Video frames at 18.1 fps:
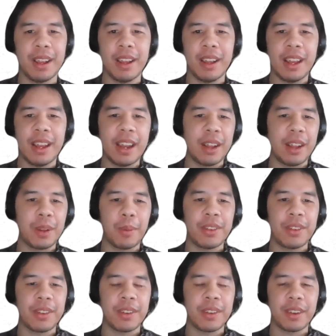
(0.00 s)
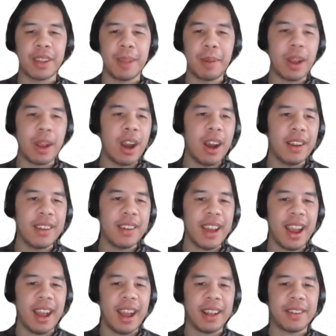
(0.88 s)
any other ways to keep in
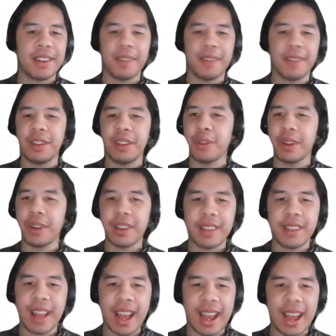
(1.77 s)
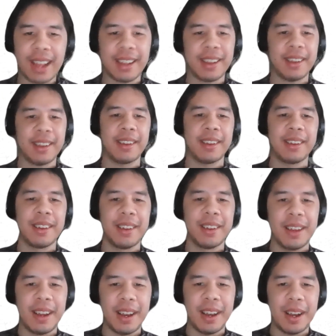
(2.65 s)
contact, definitely join the Slack.
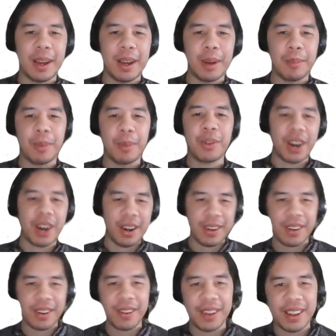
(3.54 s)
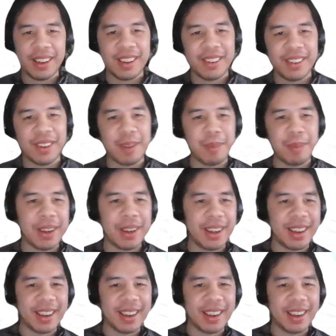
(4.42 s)
Pushkar, go ahead, you're unmuted.